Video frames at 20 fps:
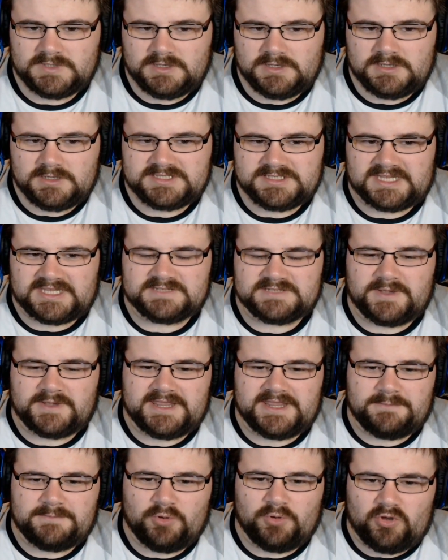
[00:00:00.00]
So that's
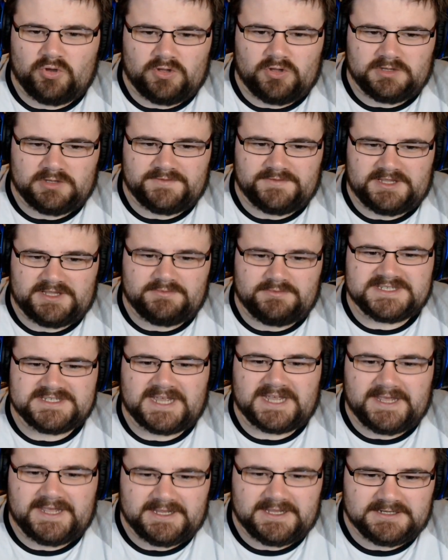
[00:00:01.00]
where they put all of the
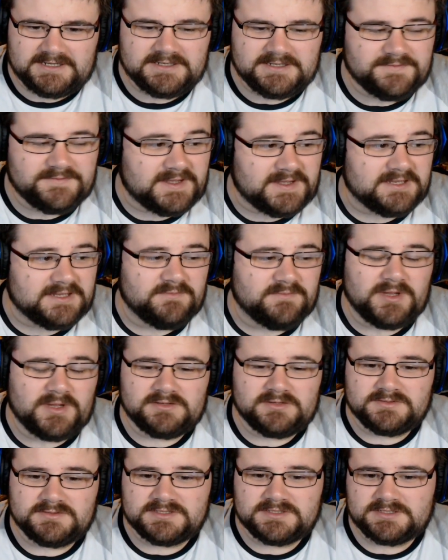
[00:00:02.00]
retired and defective
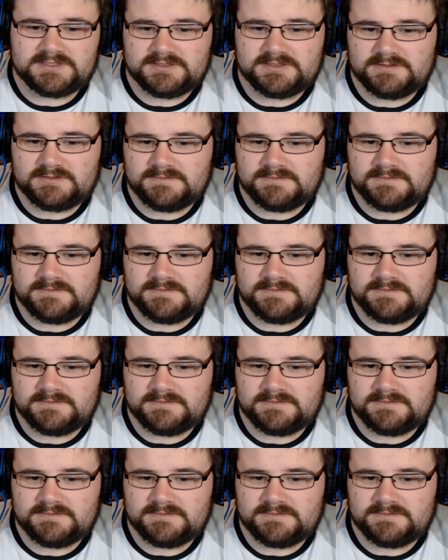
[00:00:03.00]
models.